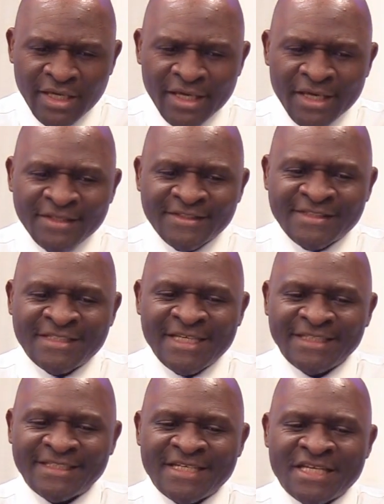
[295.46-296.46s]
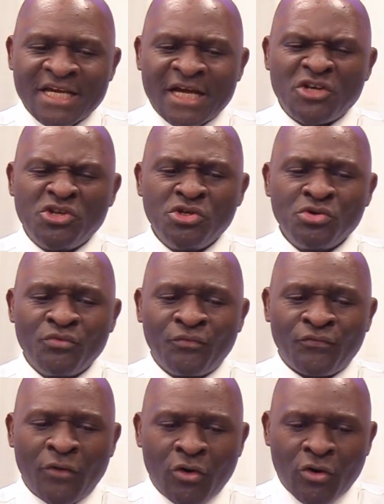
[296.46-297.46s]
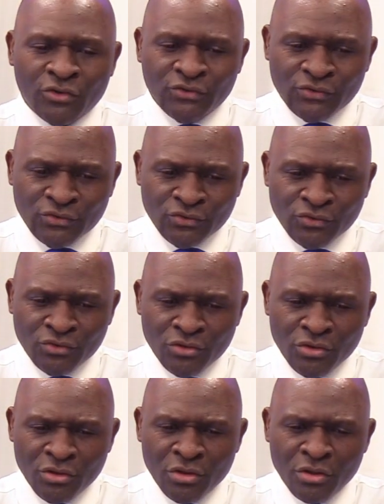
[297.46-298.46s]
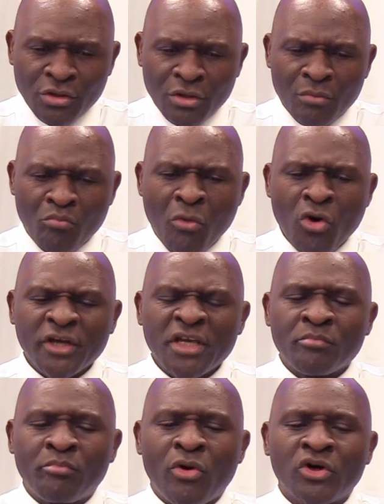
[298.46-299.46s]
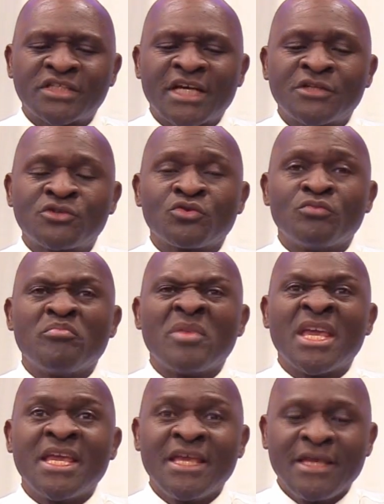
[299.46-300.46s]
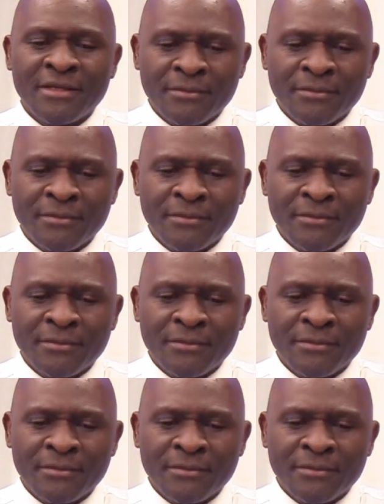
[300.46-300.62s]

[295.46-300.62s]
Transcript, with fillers: Is this their new focus more important to me